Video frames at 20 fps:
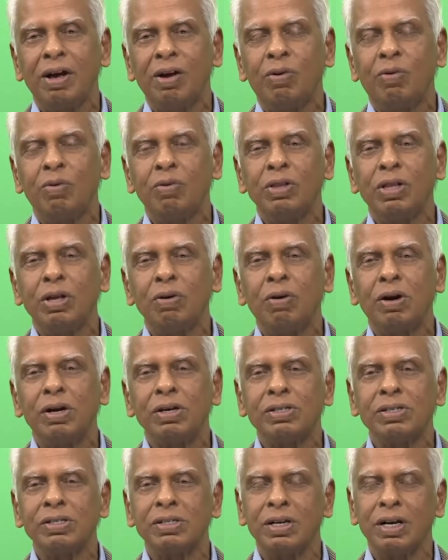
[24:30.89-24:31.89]
Kunti
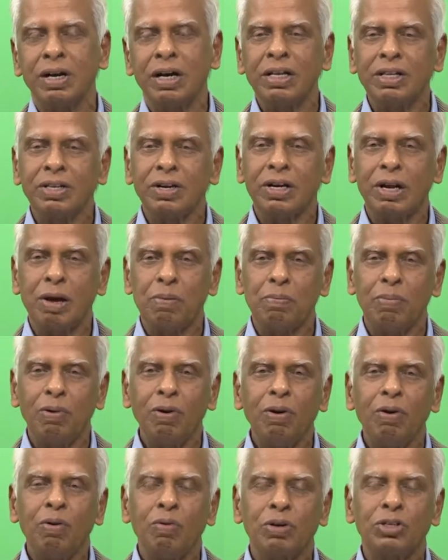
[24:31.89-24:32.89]
was in the temple
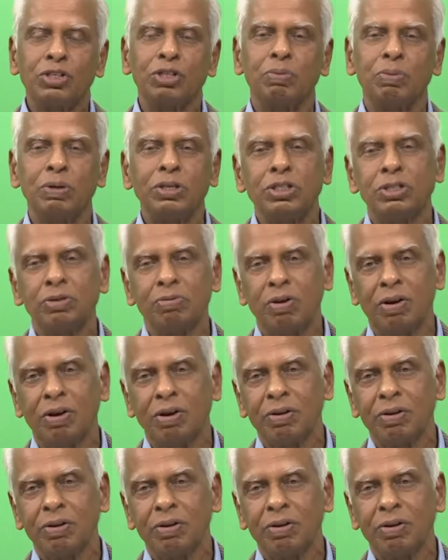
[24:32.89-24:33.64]
worshipping Shiva.